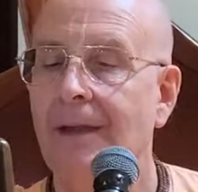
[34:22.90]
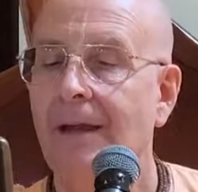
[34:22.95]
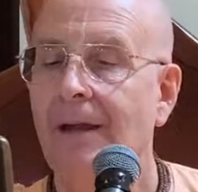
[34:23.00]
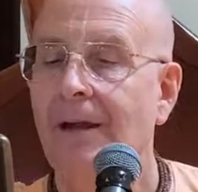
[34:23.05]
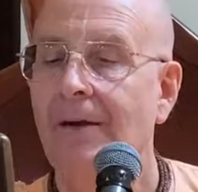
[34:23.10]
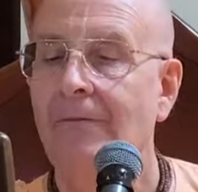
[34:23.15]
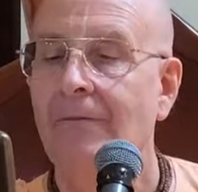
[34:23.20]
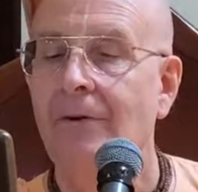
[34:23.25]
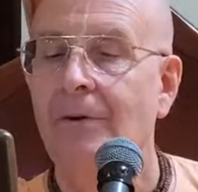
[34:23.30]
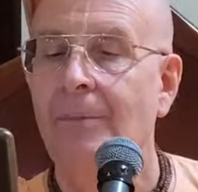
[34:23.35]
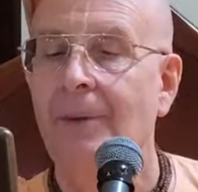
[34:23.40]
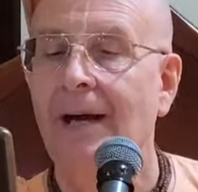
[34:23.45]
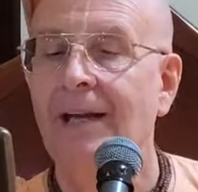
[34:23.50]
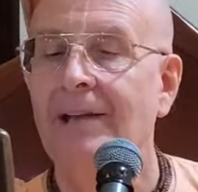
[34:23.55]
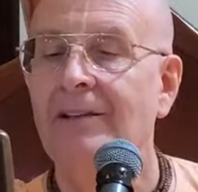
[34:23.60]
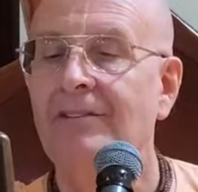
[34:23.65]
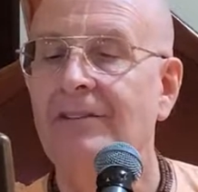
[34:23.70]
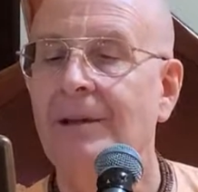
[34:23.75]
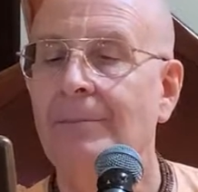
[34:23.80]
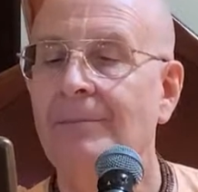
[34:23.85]
For by
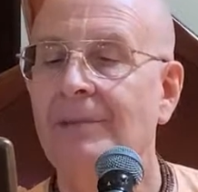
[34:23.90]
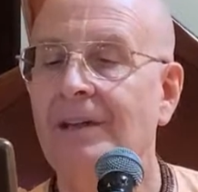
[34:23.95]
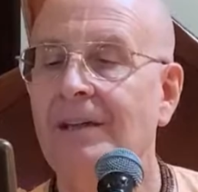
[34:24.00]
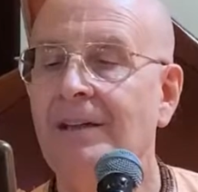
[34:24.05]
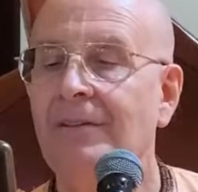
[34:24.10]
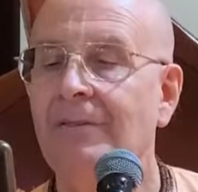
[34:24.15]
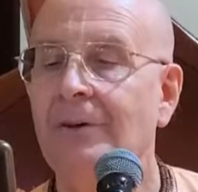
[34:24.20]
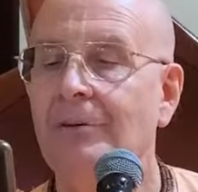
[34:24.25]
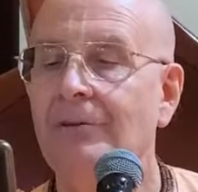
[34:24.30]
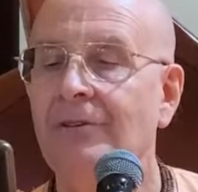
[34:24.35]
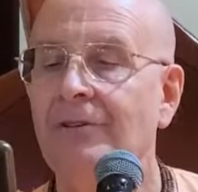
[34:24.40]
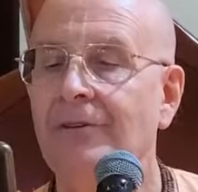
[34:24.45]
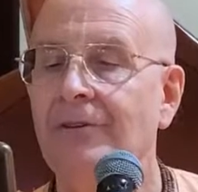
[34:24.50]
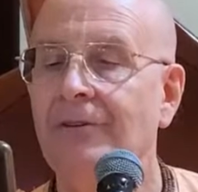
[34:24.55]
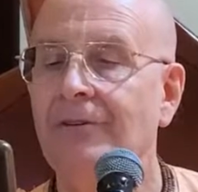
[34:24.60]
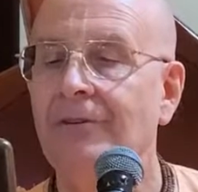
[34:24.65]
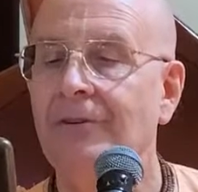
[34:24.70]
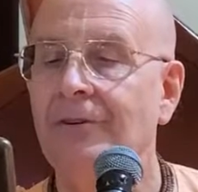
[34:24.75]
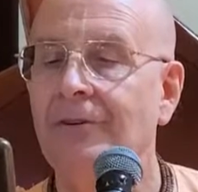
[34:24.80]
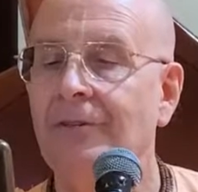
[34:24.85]
accepting devotional
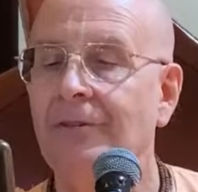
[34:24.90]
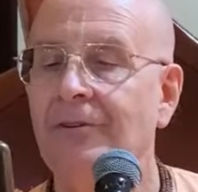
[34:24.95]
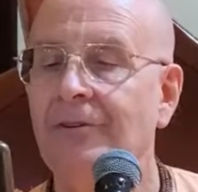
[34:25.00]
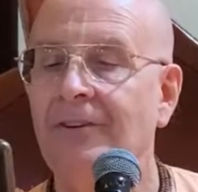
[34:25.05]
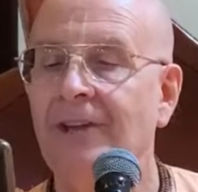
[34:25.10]
service,